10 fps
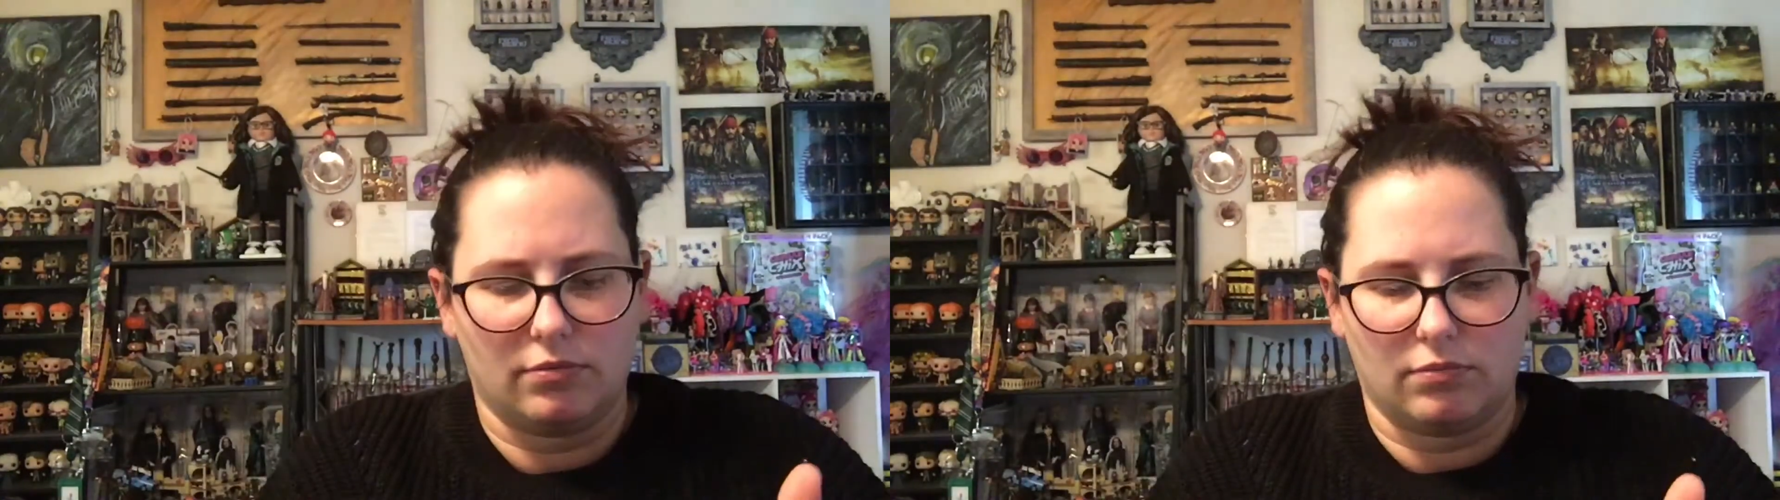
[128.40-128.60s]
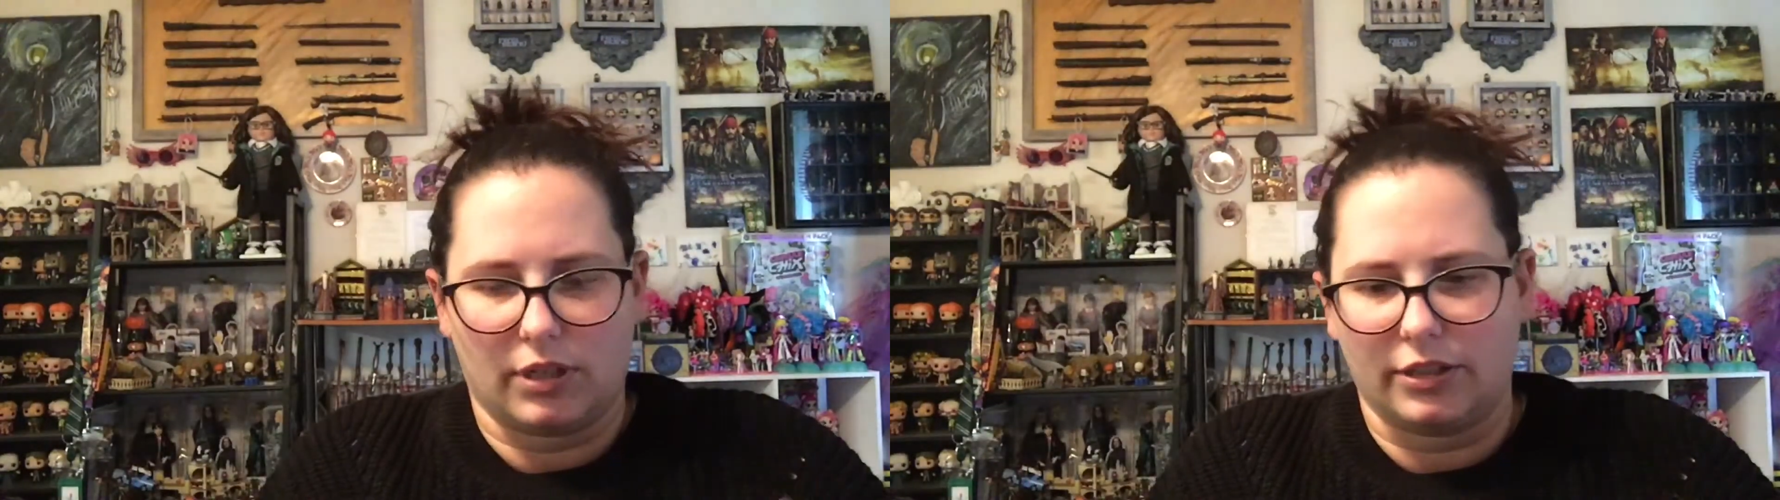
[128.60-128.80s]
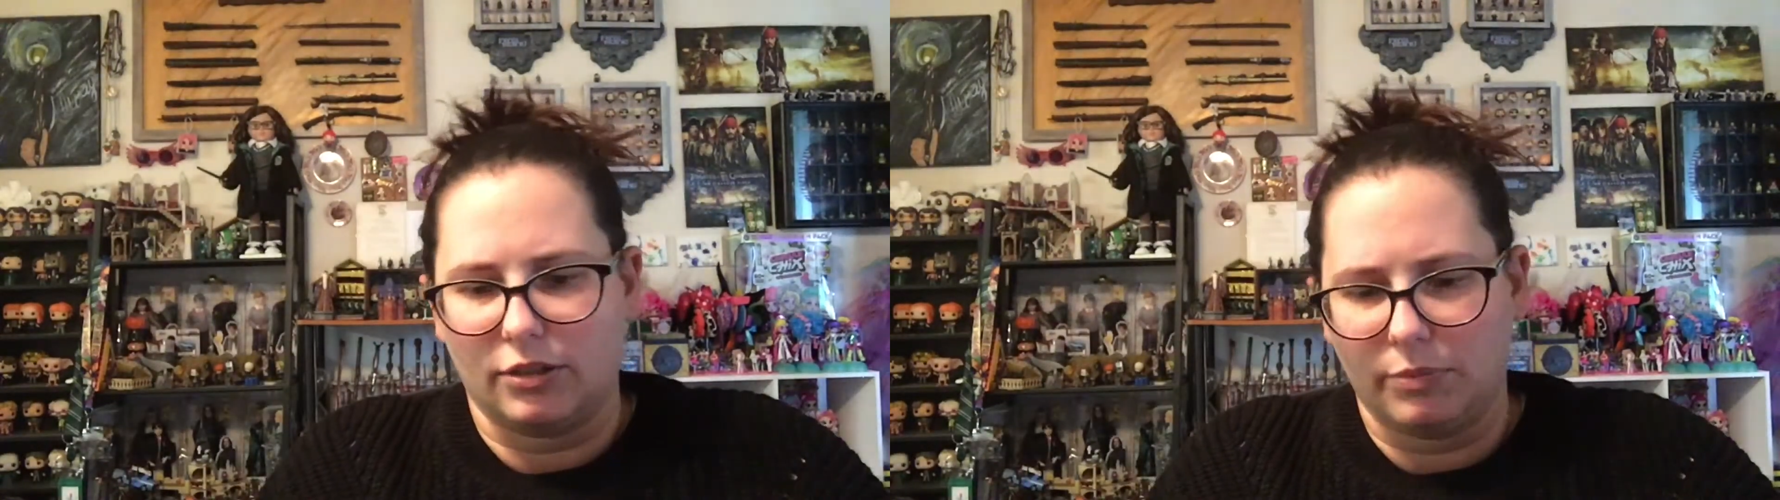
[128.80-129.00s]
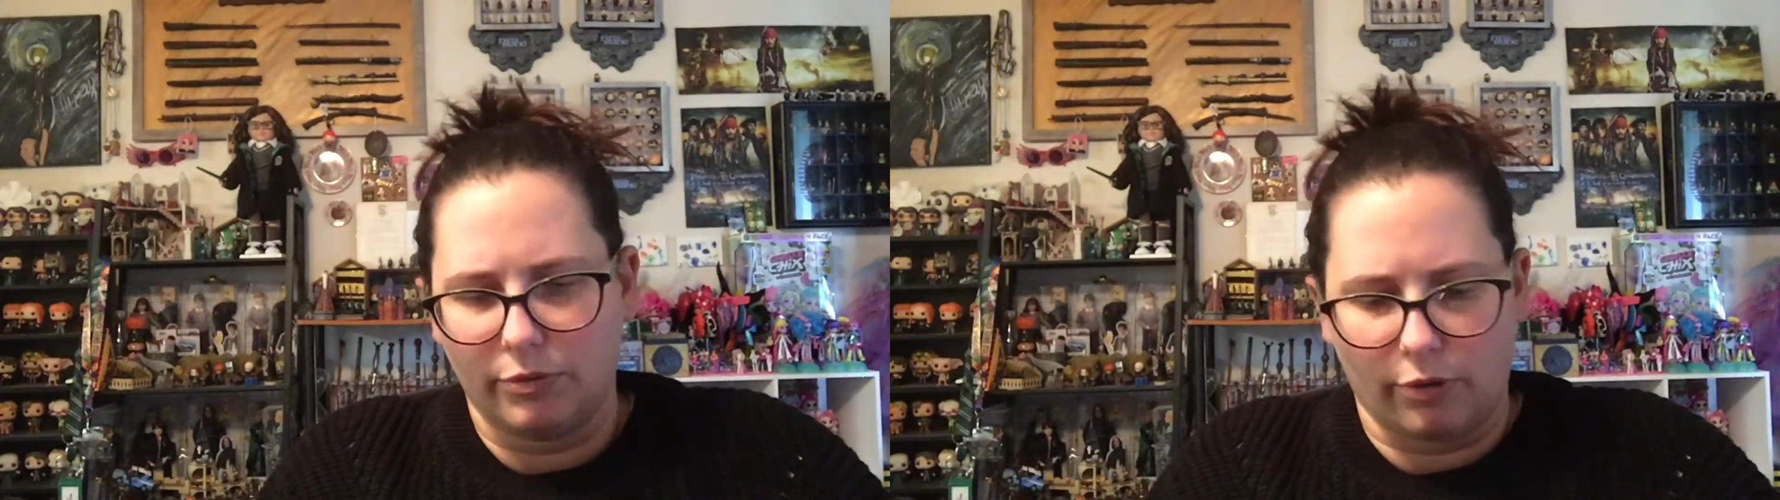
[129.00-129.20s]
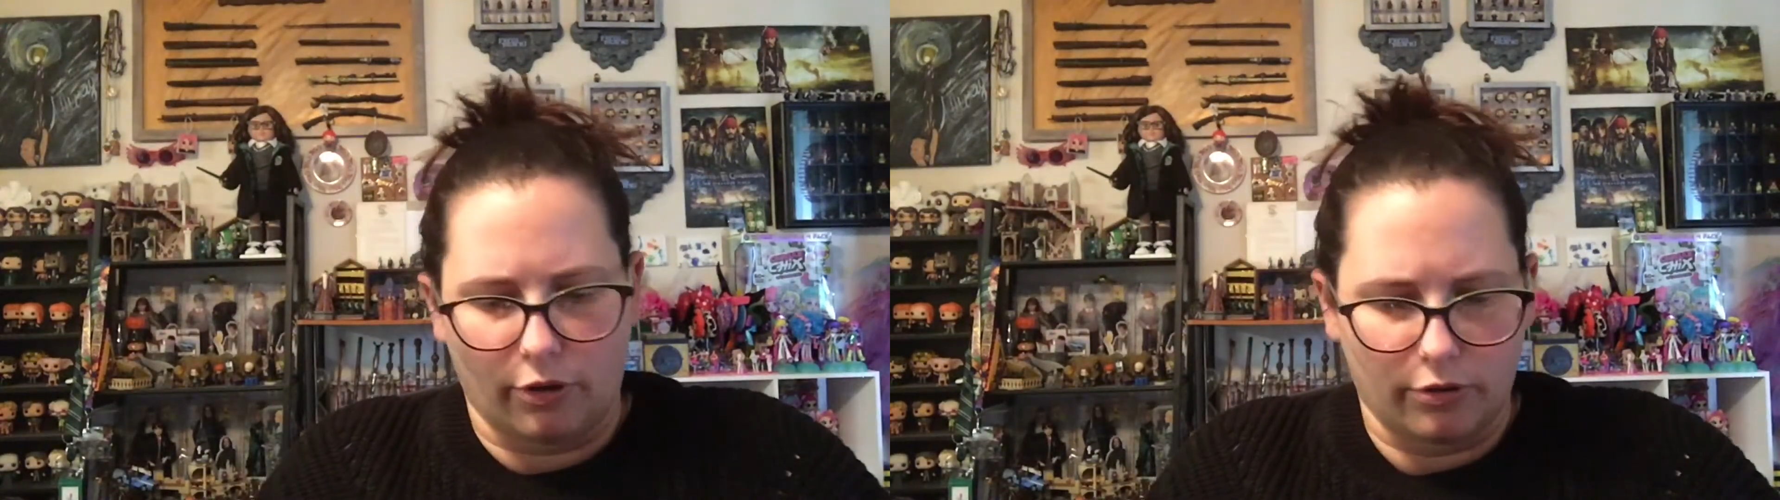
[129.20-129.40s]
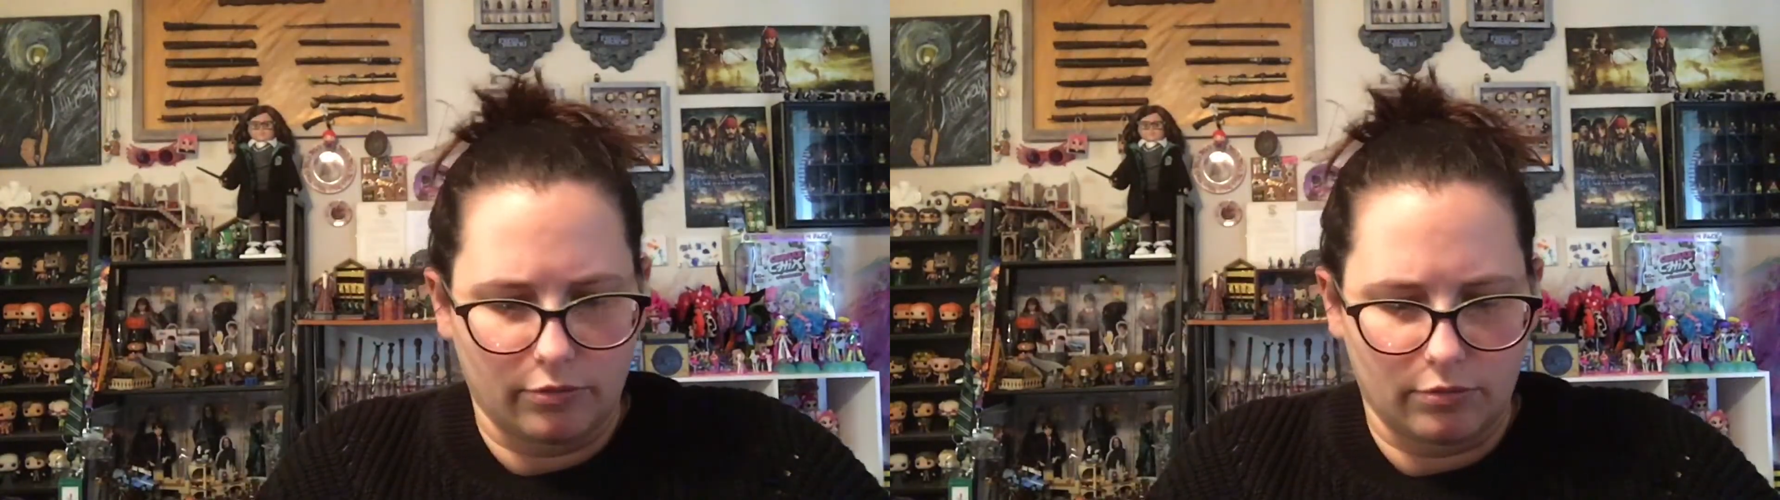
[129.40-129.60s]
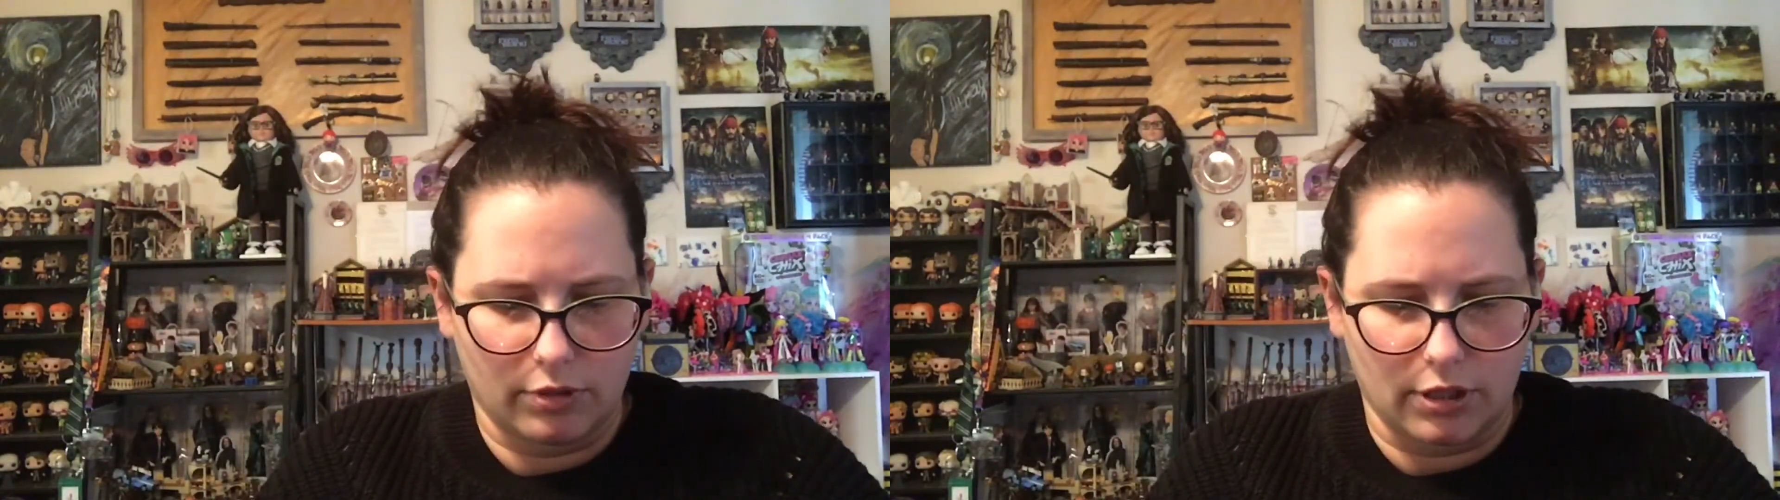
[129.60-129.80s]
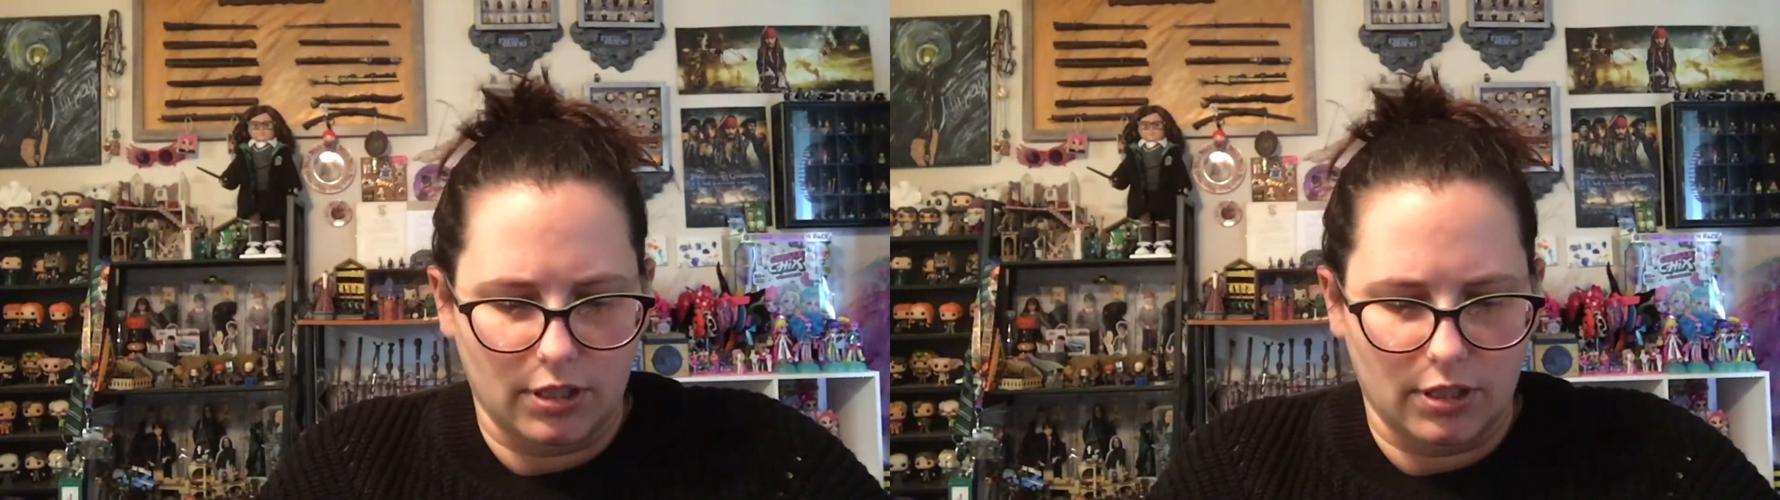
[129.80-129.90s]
I could be wrong. This